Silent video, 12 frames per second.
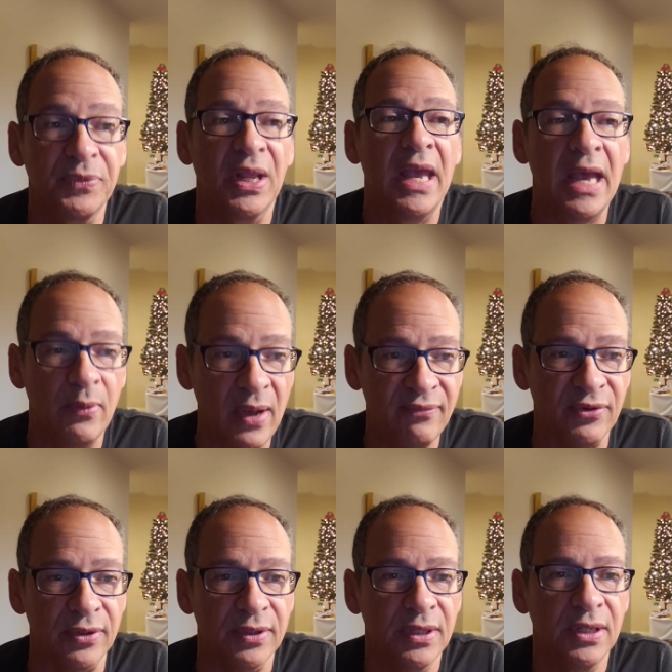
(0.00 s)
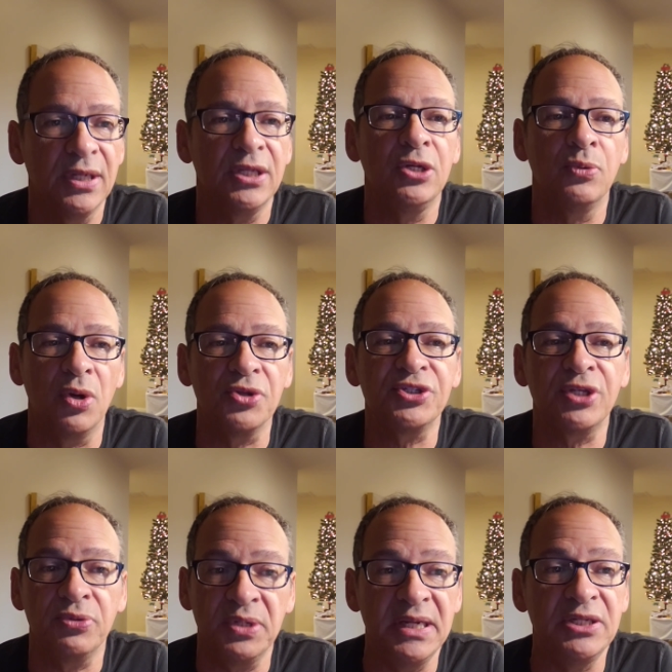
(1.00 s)
However, you
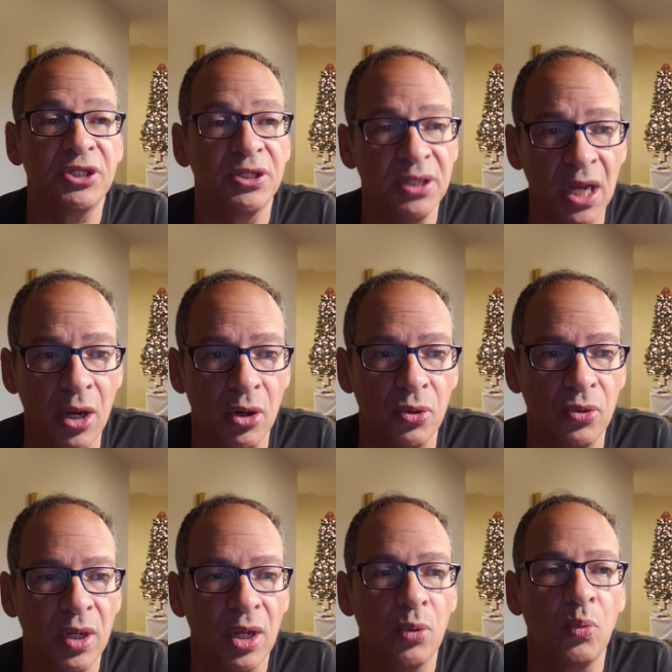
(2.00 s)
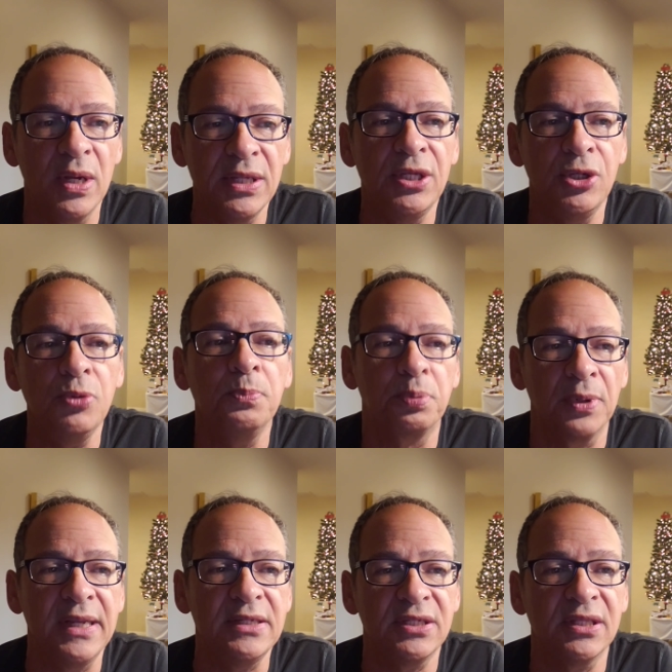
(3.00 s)
also need to know what you
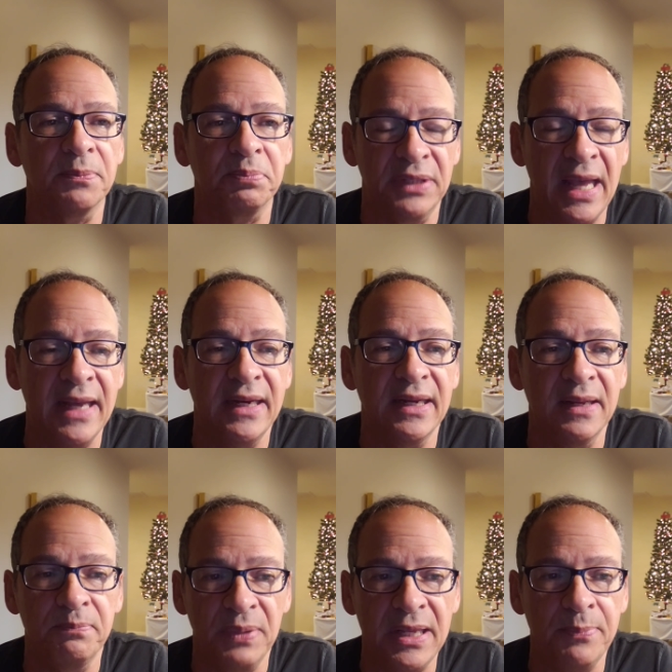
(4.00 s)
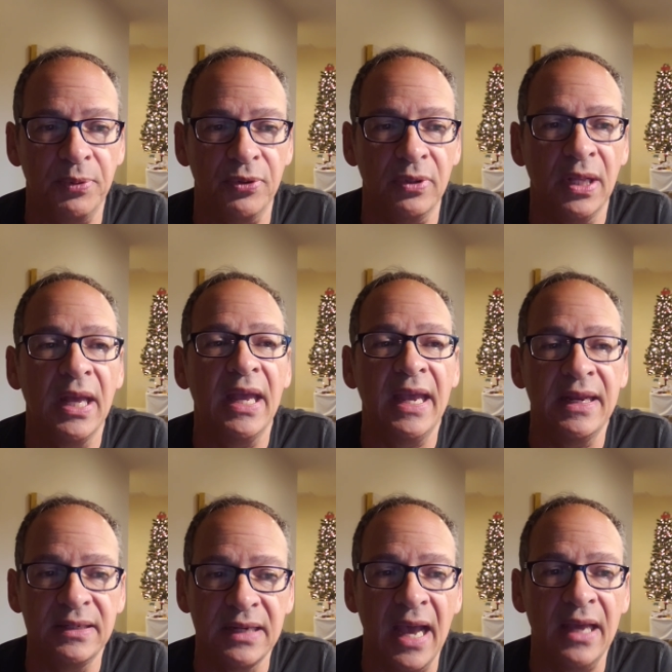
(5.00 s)
bring to the planet and people
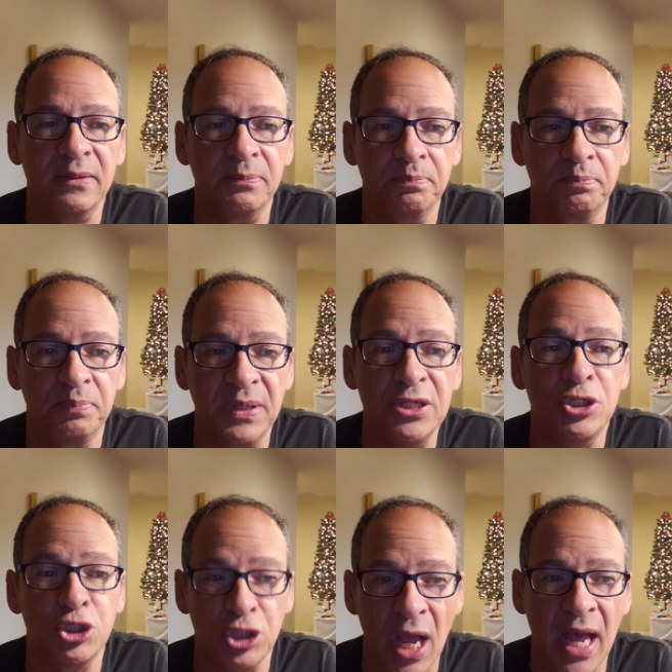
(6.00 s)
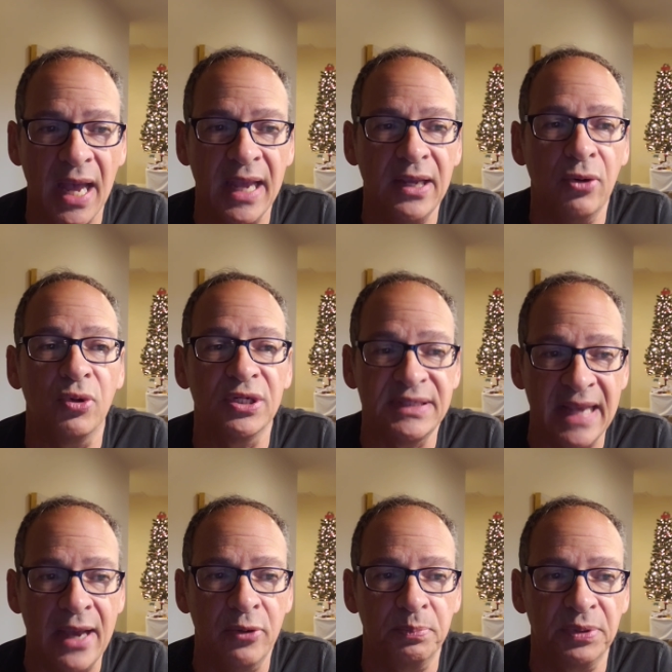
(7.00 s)
and not be shy or
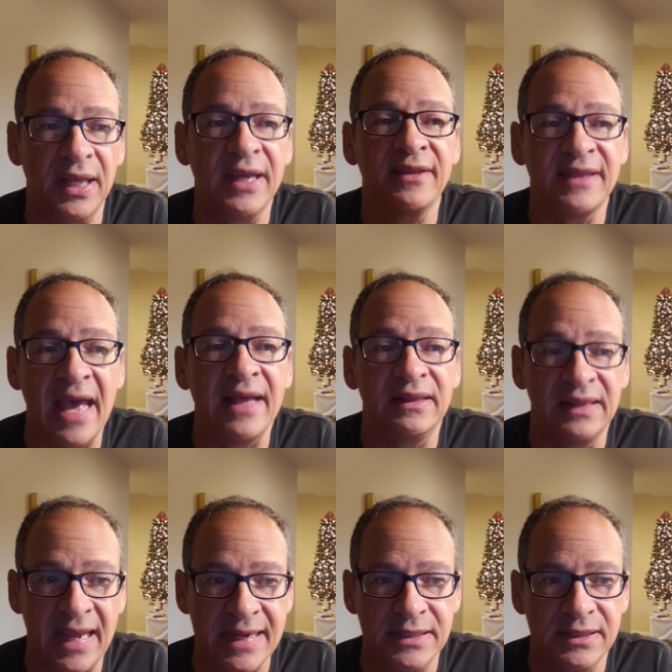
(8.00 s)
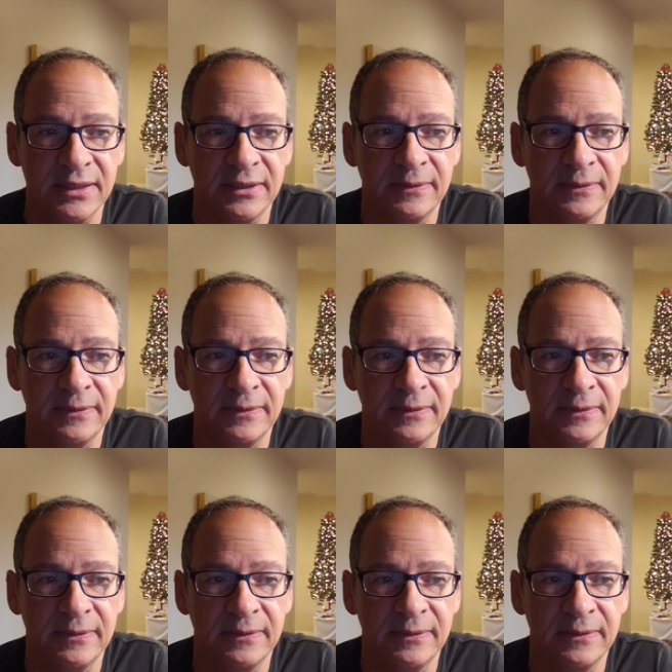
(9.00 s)
downplay that light.